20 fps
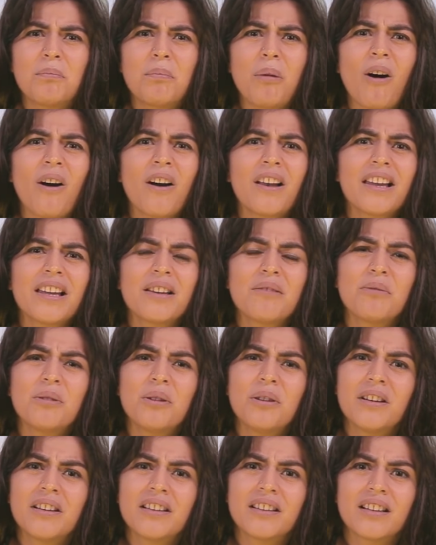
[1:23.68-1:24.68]

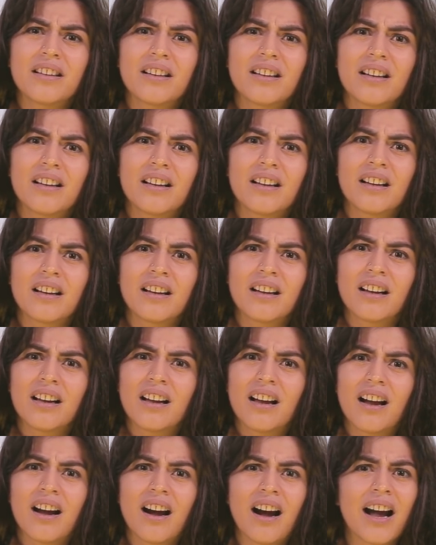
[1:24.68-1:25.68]
Bollywood,
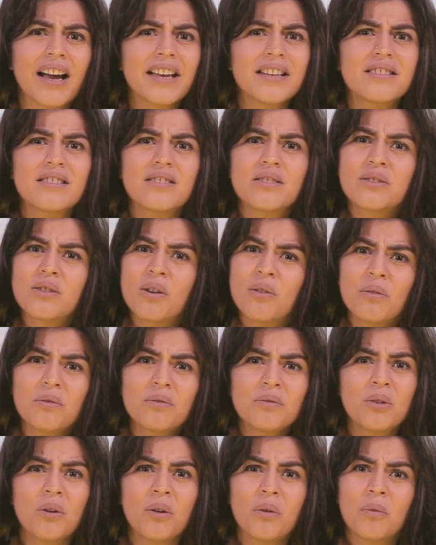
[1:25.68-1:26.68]
I
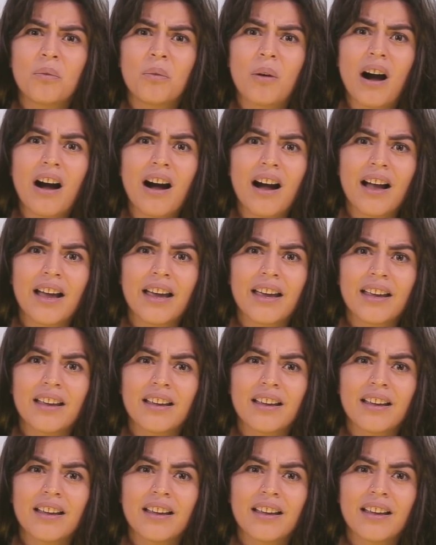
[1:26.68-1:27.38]
don't know why.